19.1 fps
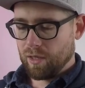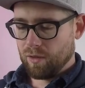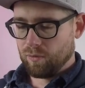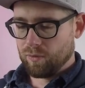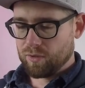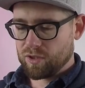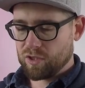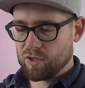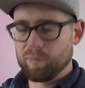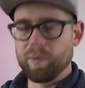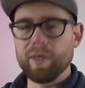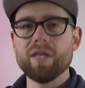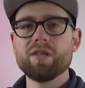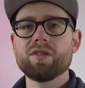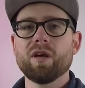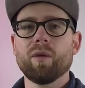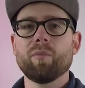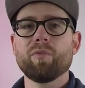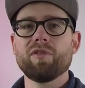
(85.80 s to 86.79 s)
which
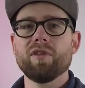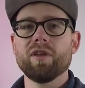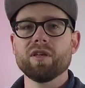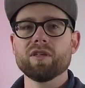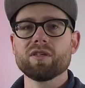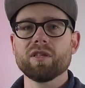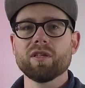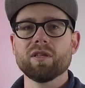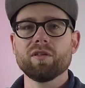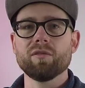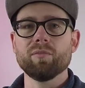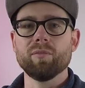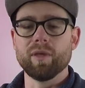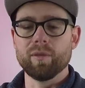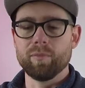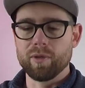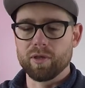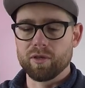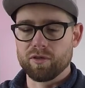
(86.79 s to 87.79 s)
speeds up things a little
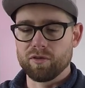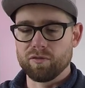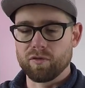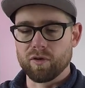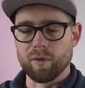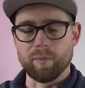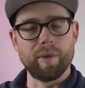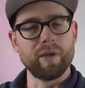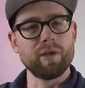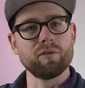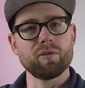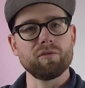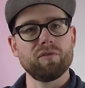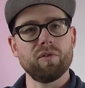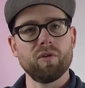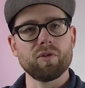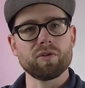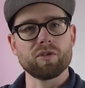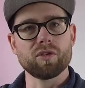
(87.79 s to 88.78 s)
bit because you've got manual
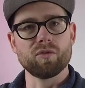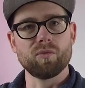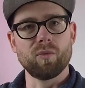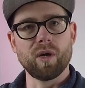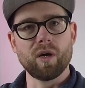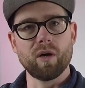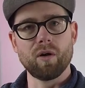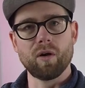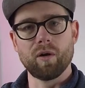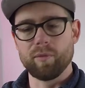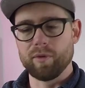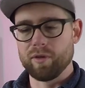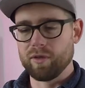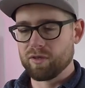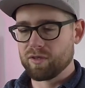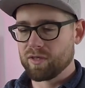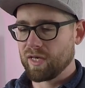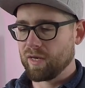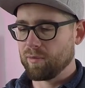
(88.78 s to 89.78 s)
focus as well. I mean,
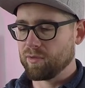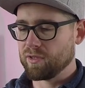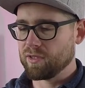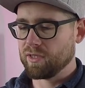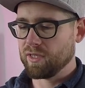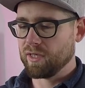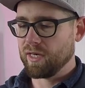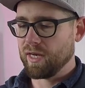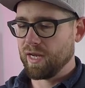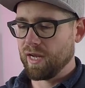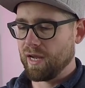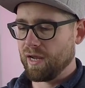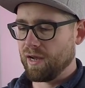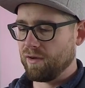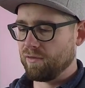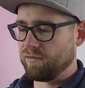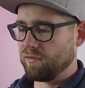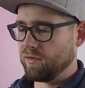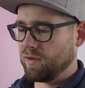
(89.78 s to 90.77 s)
these cameras didn't
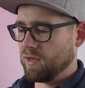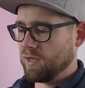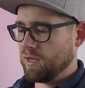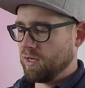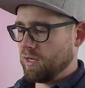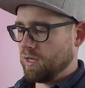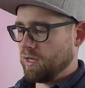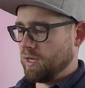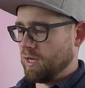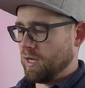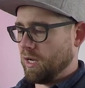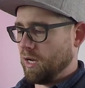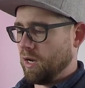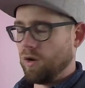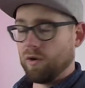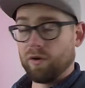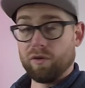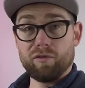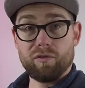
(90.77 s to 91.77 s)
have
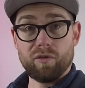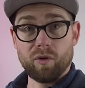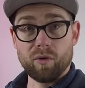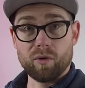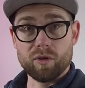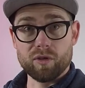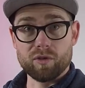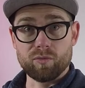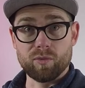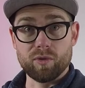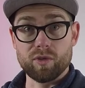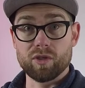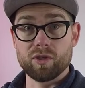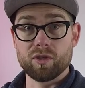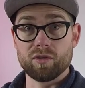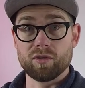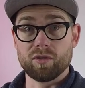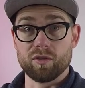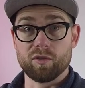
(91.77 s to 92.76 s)
autofocus,
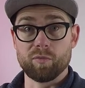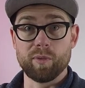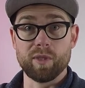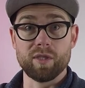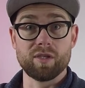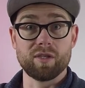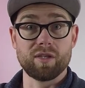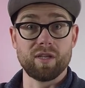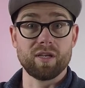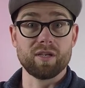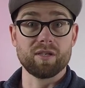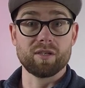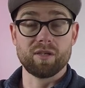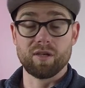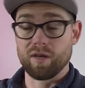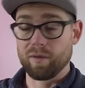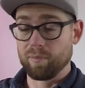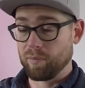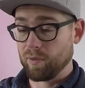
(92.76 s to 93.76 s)
which speeds things
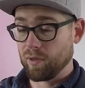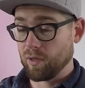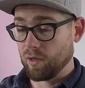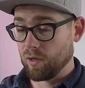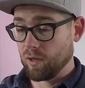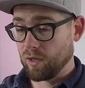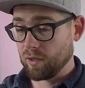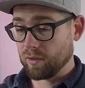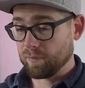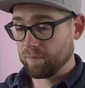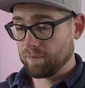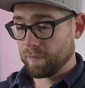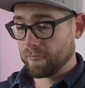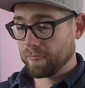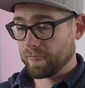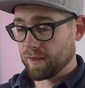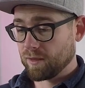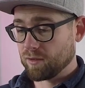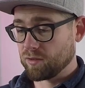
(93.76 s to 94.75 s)
up a lot.
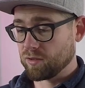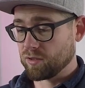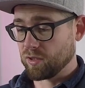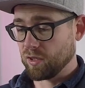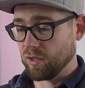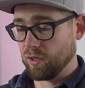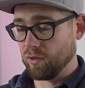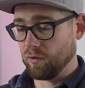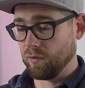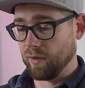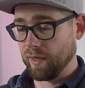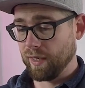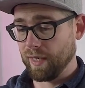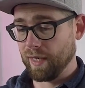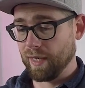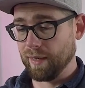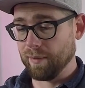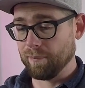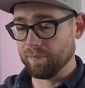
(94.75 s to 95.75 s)
So
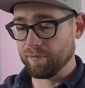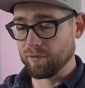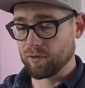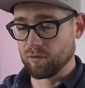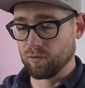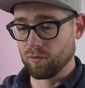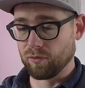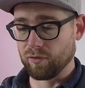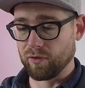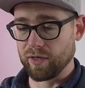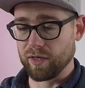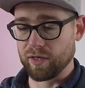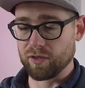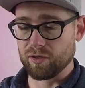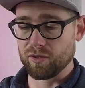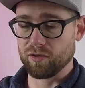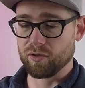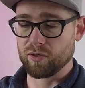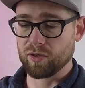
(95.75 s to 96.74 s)
the cool thing
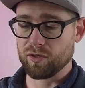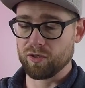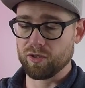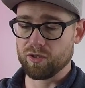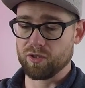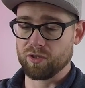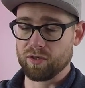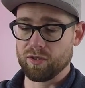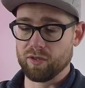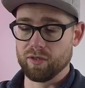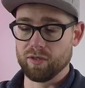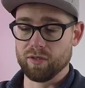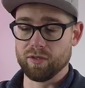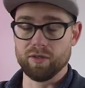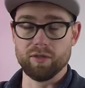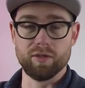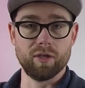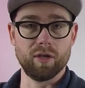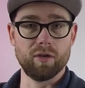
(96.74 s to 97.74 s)
is you can just
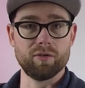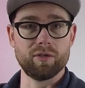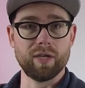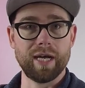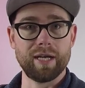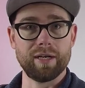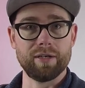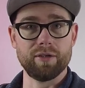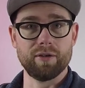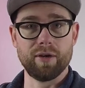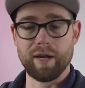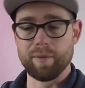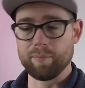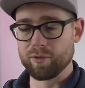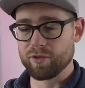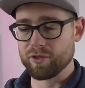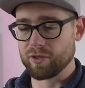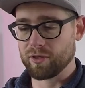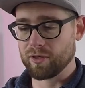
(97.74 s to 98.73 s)
dial in your
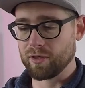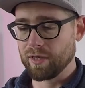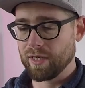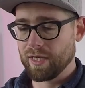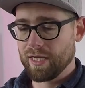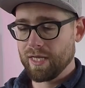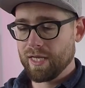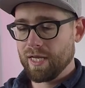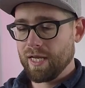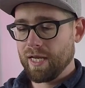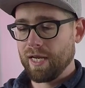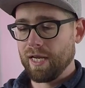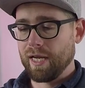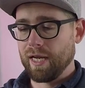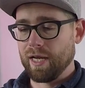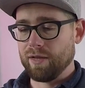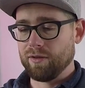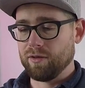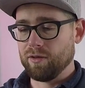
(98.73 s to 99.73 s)
aperture,
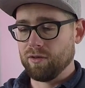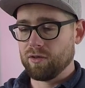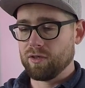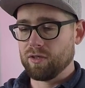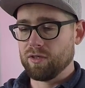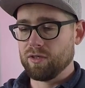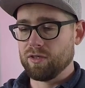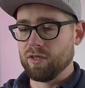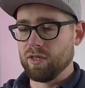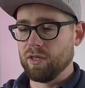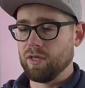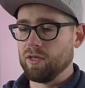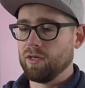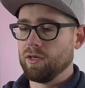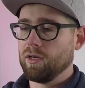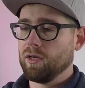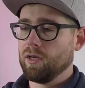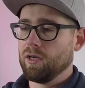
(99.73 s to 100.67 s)
and then you can see